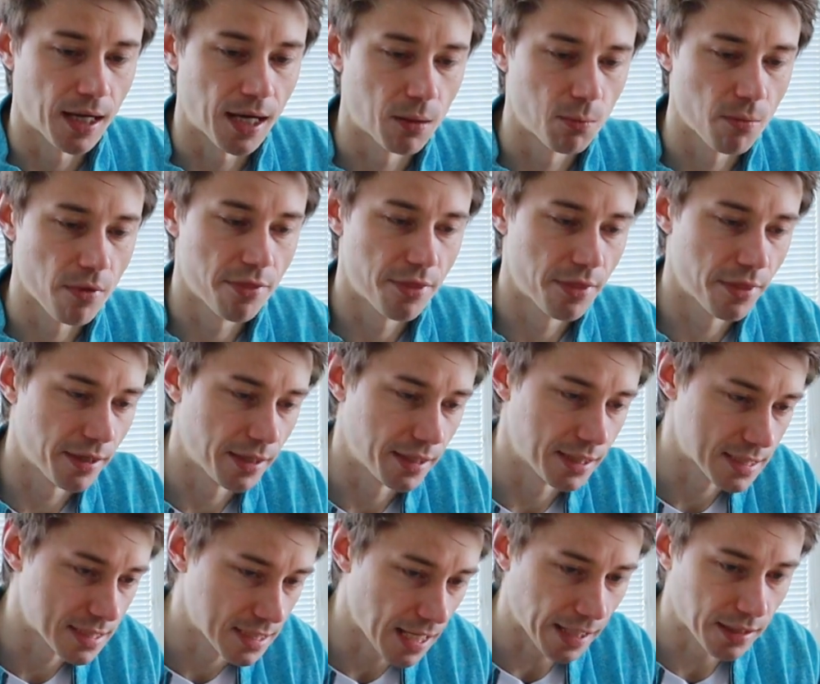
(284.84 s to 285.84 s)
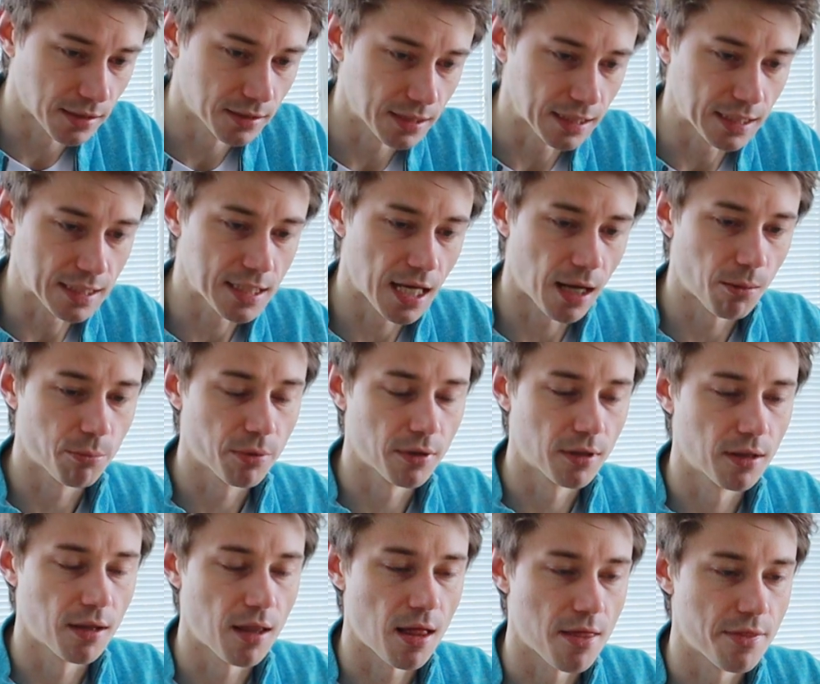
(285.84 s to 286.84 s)
The second
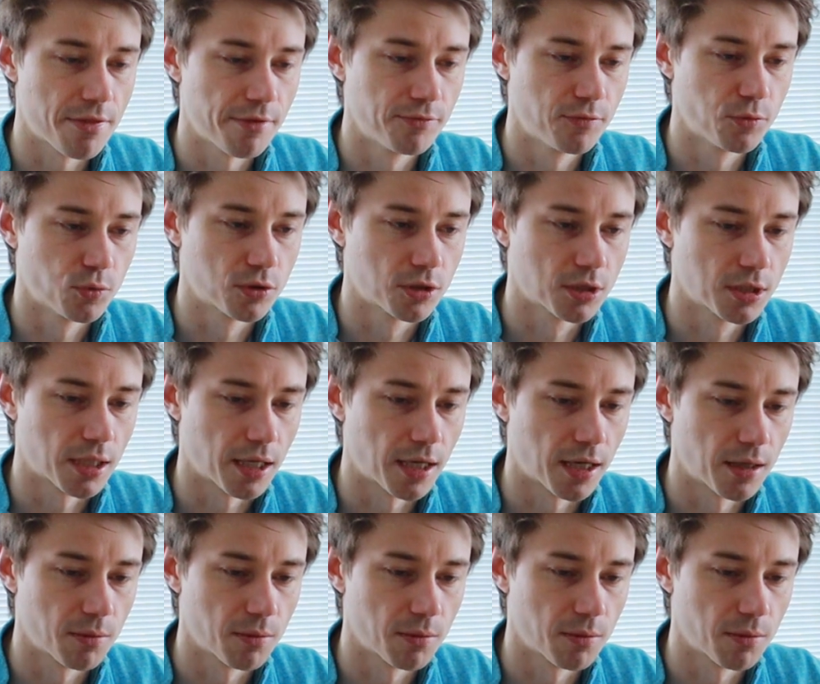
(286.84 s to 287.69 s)
example that would